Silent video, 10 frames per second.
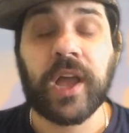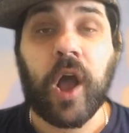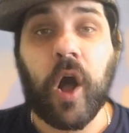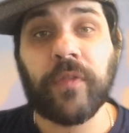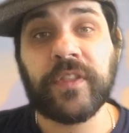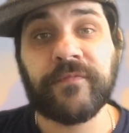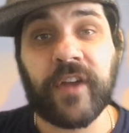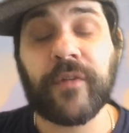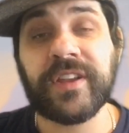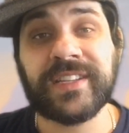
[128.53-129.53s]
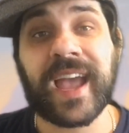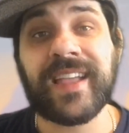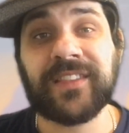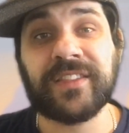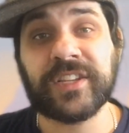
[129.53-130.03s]
on the very day
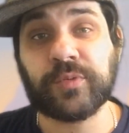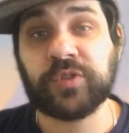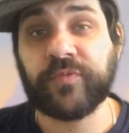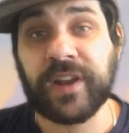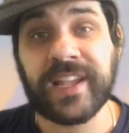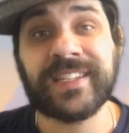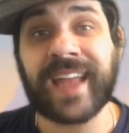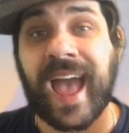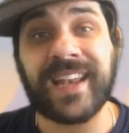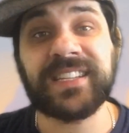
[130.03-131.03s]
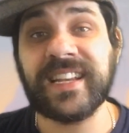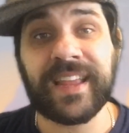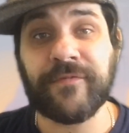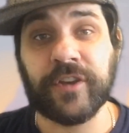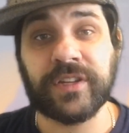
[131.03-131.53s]
that this was released and
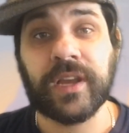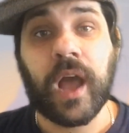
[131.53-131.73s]
delivered,